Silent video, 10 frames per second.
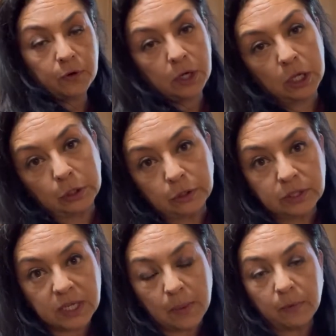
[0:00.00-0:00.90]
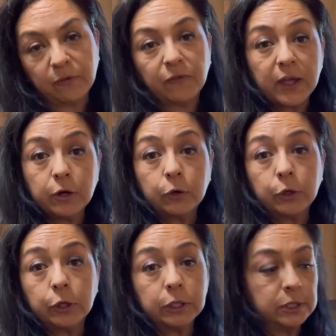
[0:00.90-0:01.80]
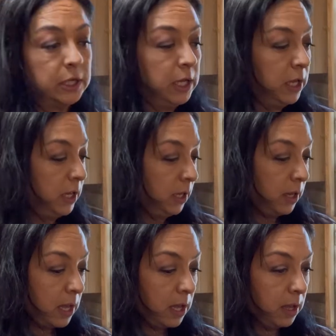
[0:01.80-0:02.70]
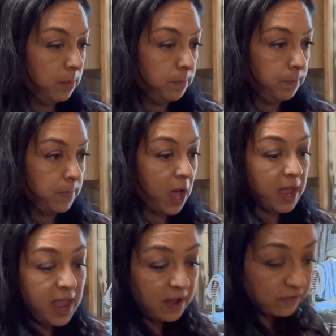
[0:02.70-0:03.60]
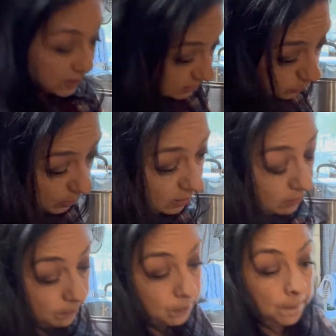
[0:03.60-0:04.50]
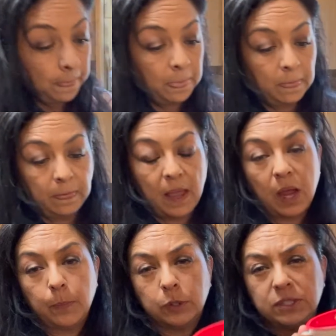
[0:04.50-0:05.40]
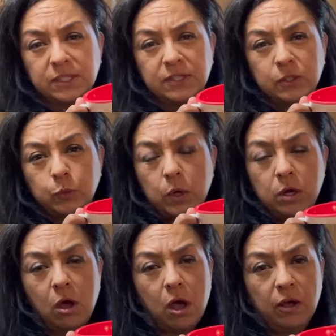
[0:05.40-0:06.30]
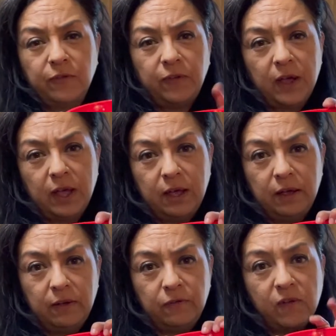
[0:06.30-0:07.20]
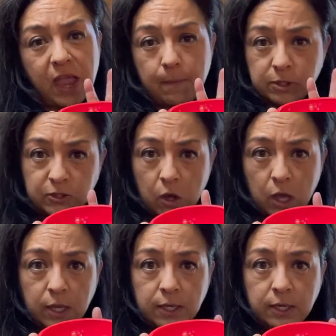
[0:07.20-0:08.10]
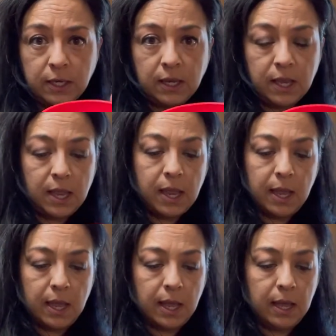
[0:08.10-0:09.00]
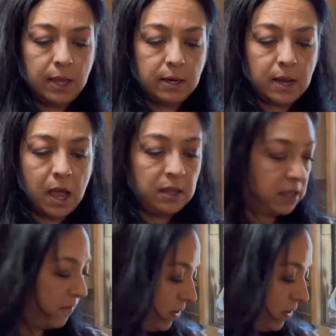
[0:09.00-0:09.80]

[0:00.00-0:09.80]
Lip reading: colored type of funnel. I have this one. I purchased this one off of Amazon, and I love it